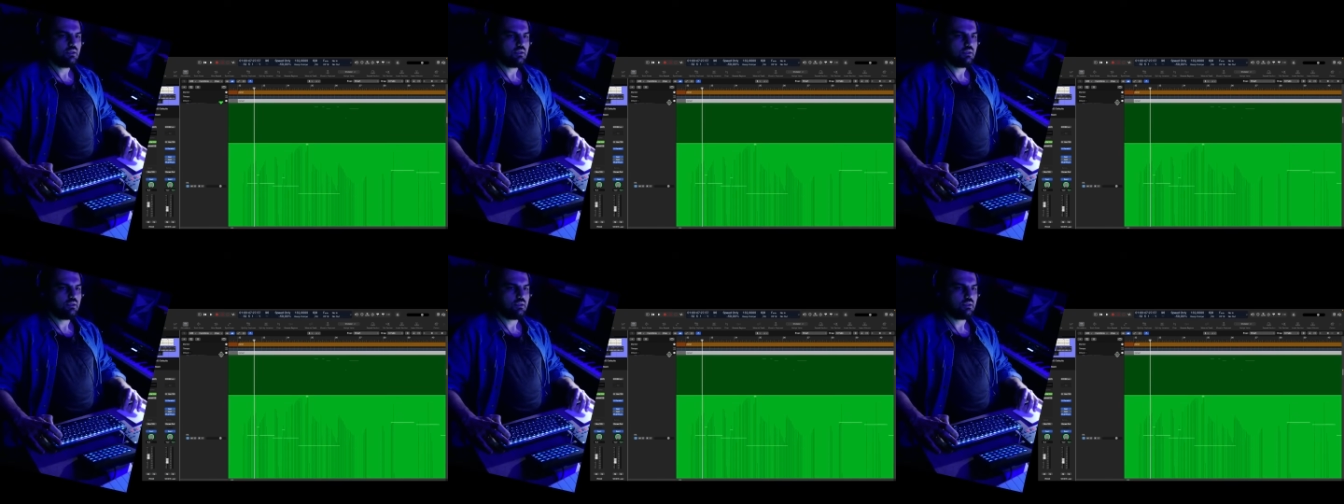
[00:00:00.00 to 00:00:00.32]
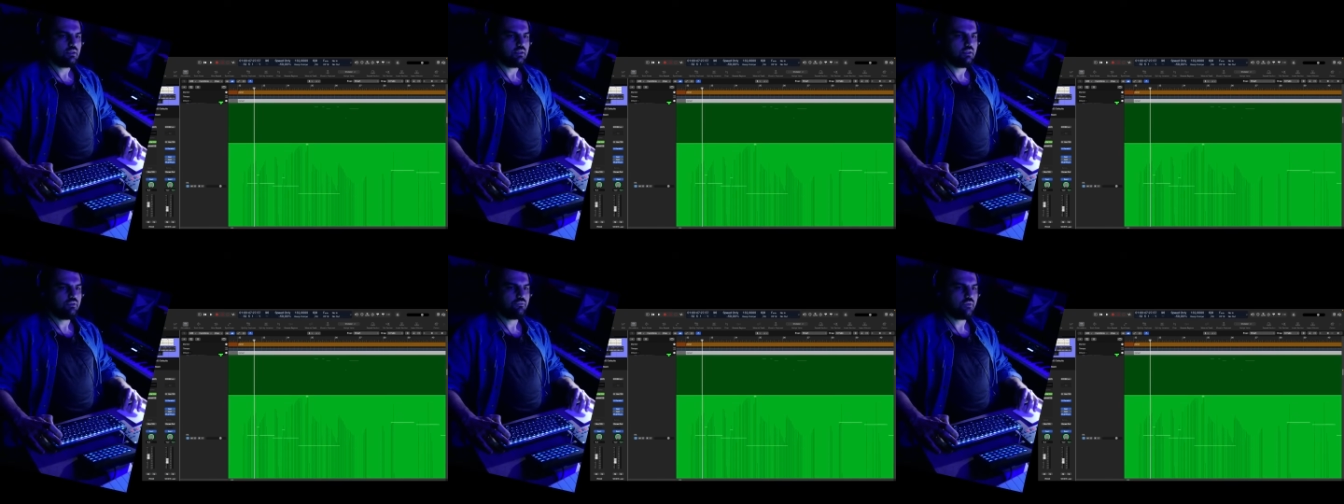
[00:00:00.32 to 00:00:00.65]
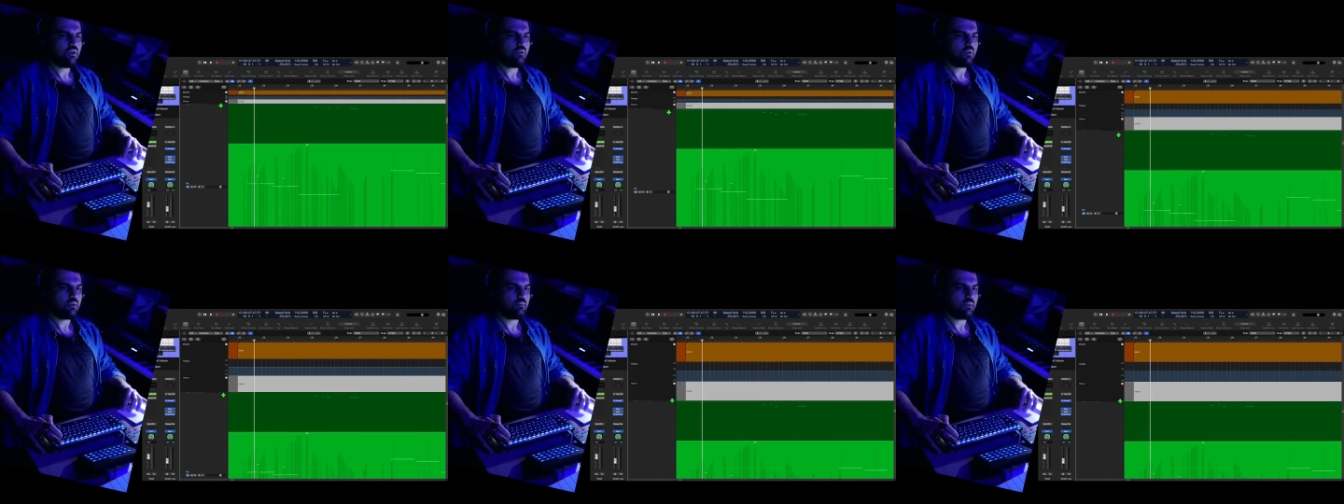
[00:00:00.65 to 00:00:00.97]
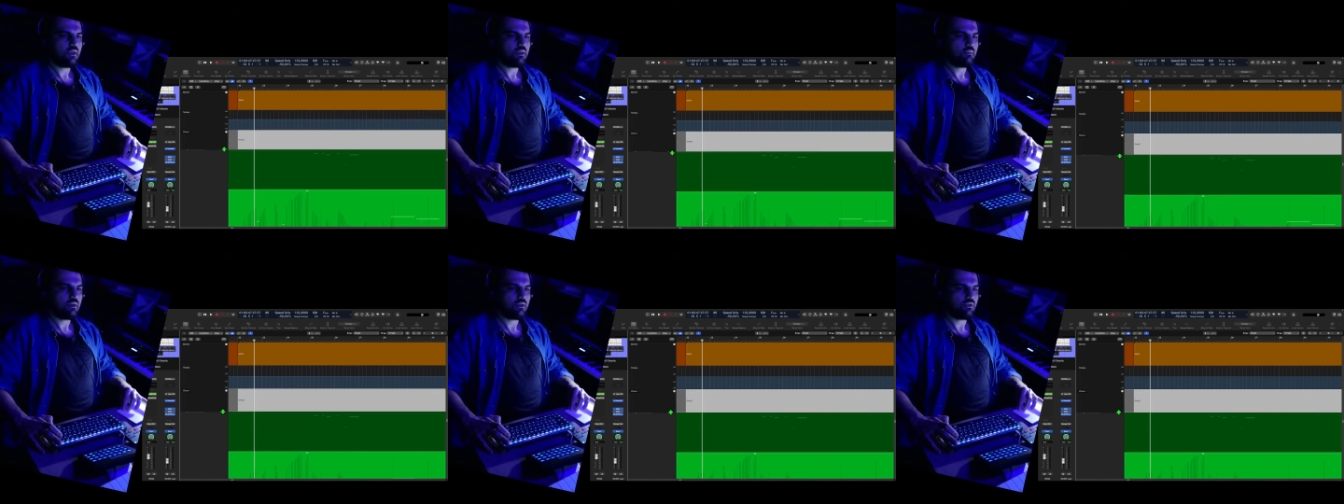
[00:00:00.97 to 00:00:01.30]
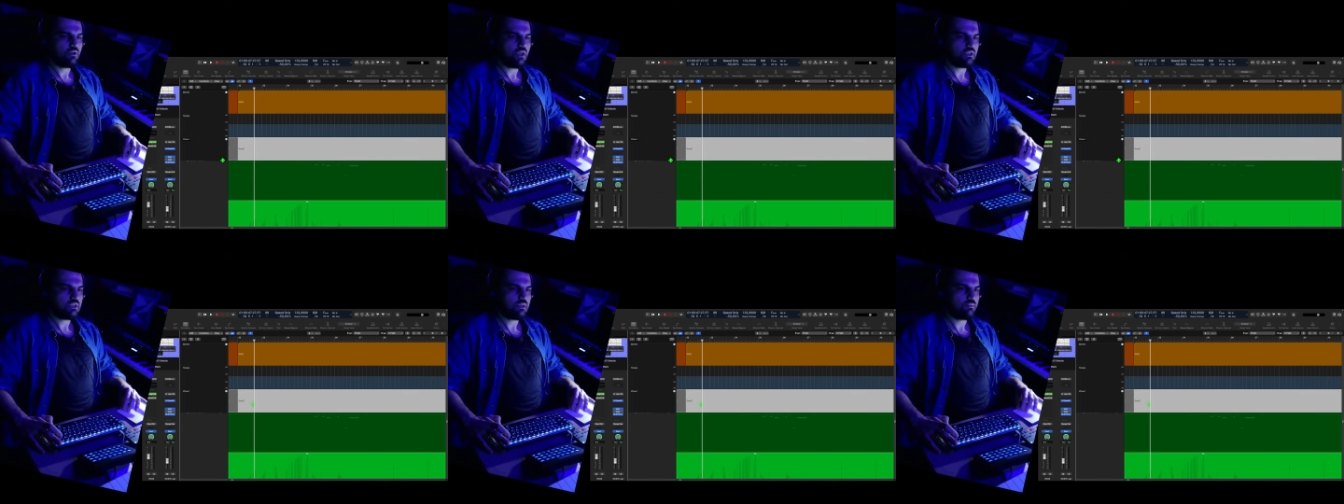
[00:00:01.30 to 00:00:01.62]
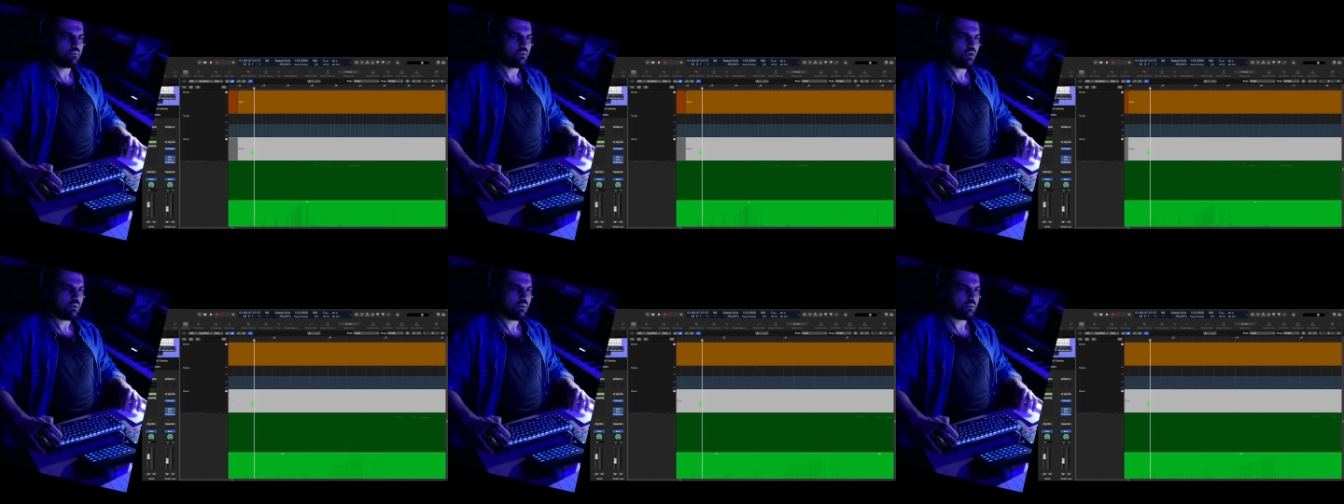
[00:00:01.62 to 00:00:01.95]
if I remember, another
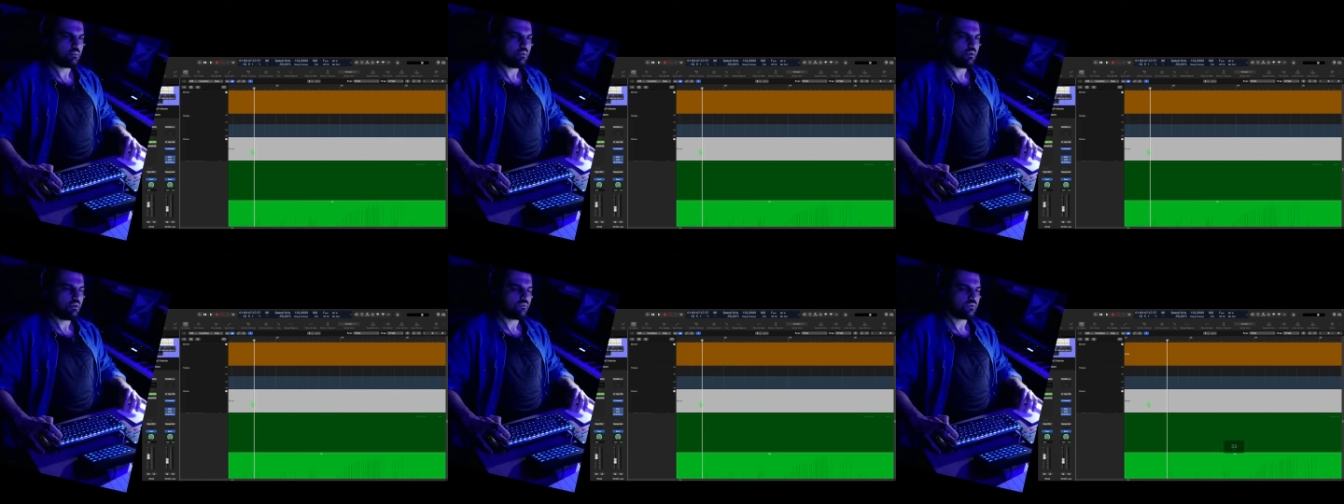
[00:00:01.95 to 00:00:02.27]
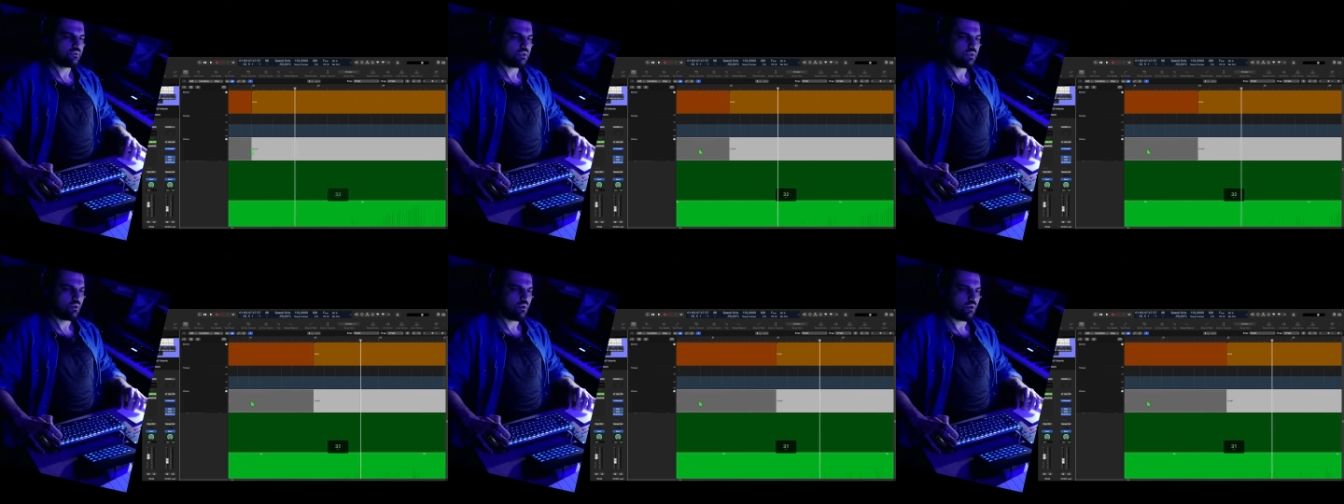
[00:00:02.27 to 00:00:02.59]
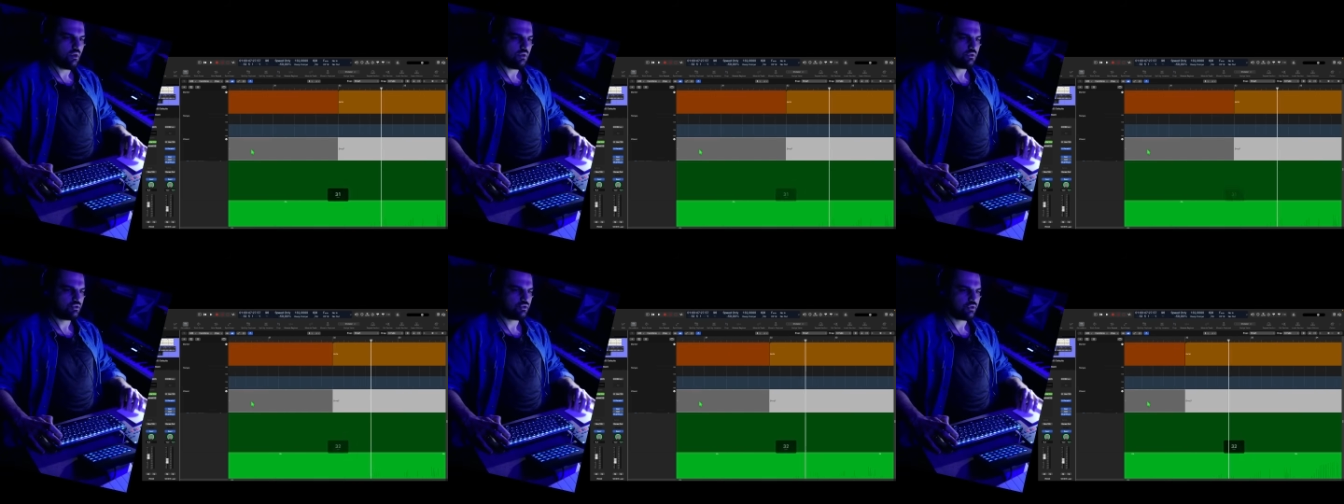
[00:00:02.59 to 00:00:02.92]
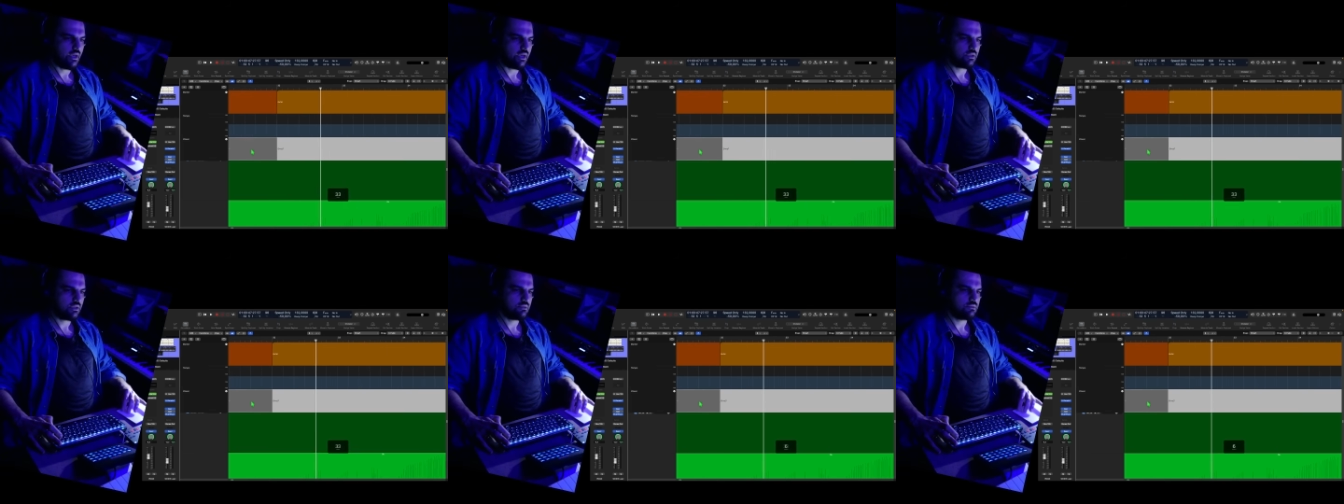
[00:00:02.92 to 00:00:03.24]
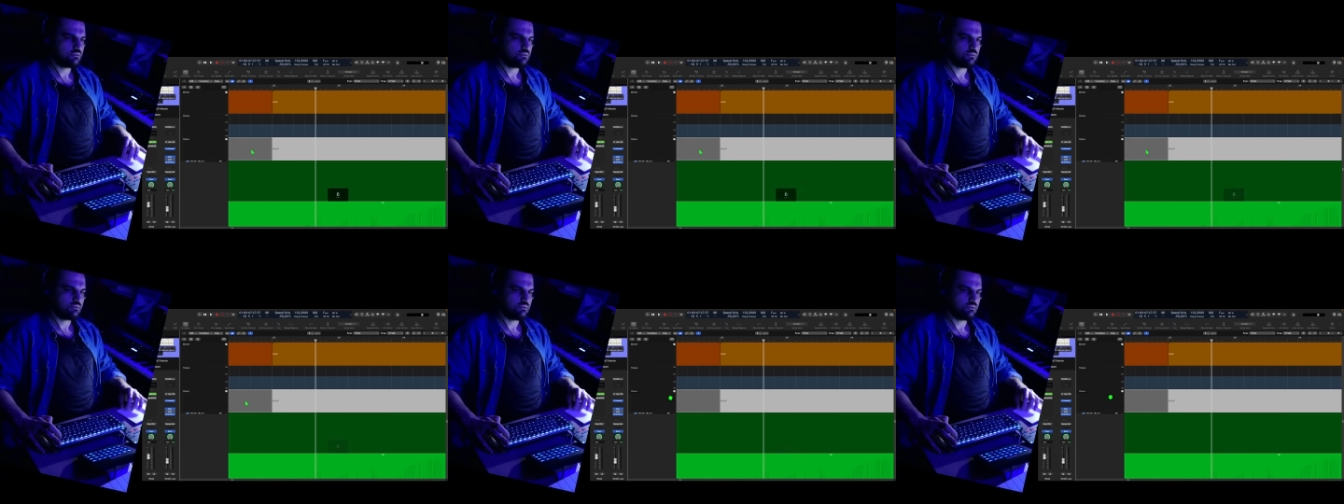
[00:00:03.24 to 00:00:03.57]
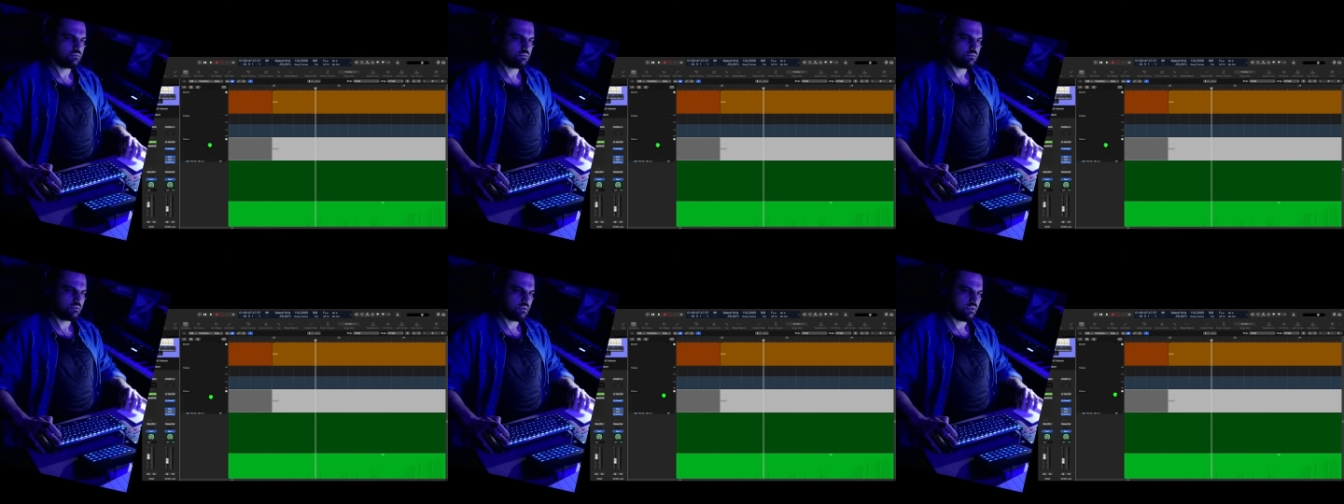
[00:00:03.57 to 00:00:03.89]
problem of the chord track
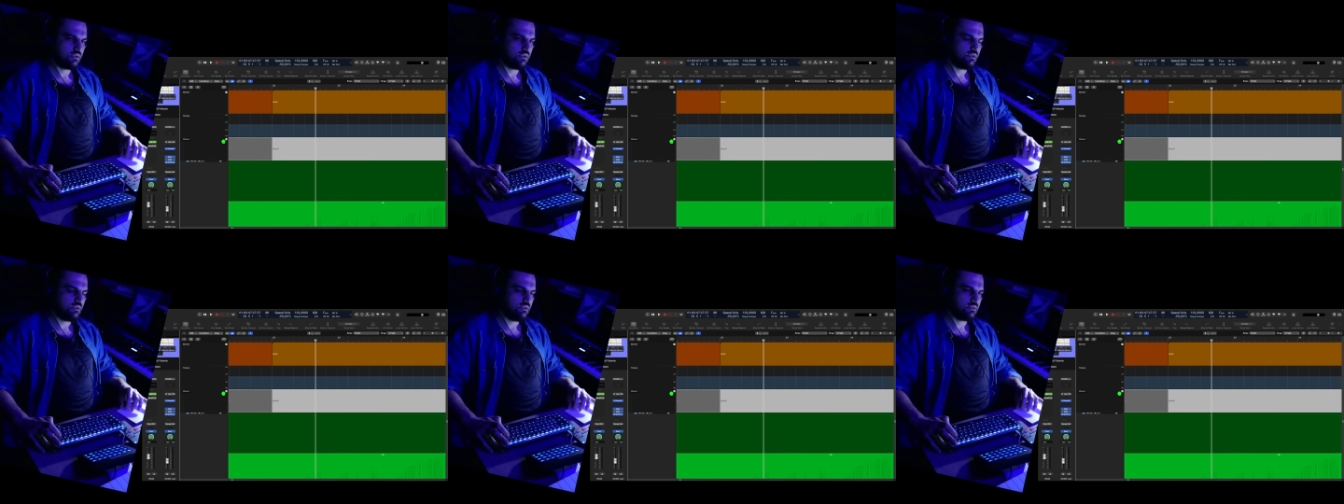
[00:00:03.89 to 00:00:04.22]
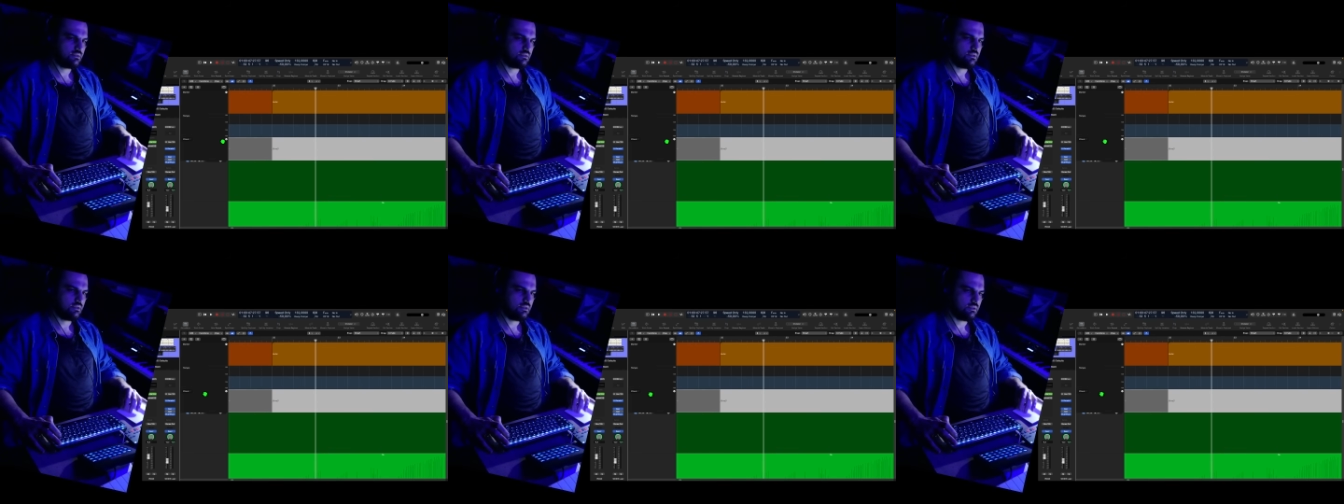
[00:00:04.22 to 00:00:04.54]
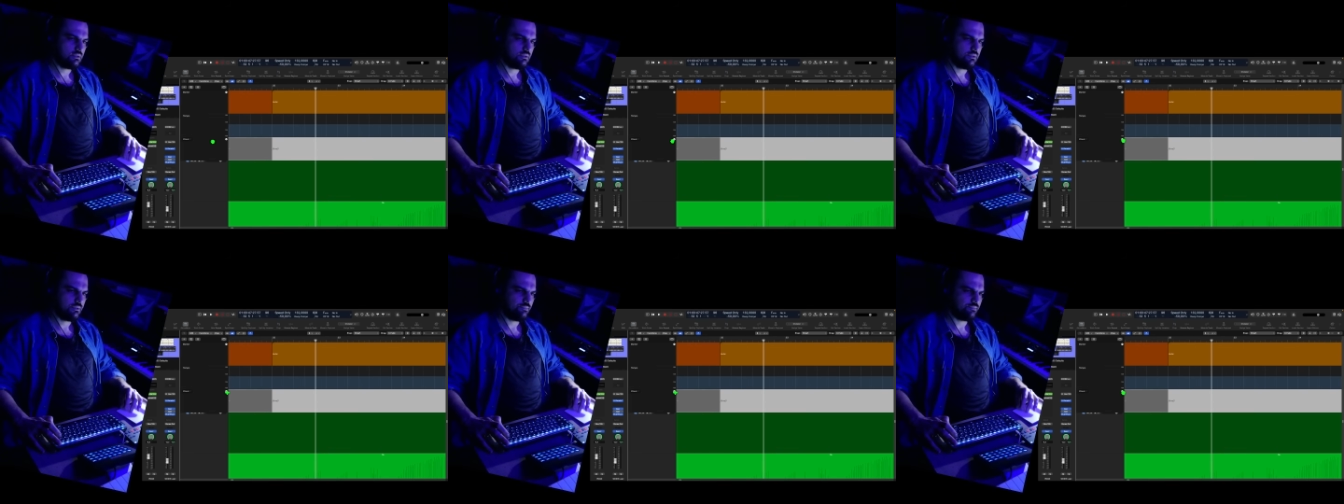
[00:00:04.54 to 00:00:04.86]
is the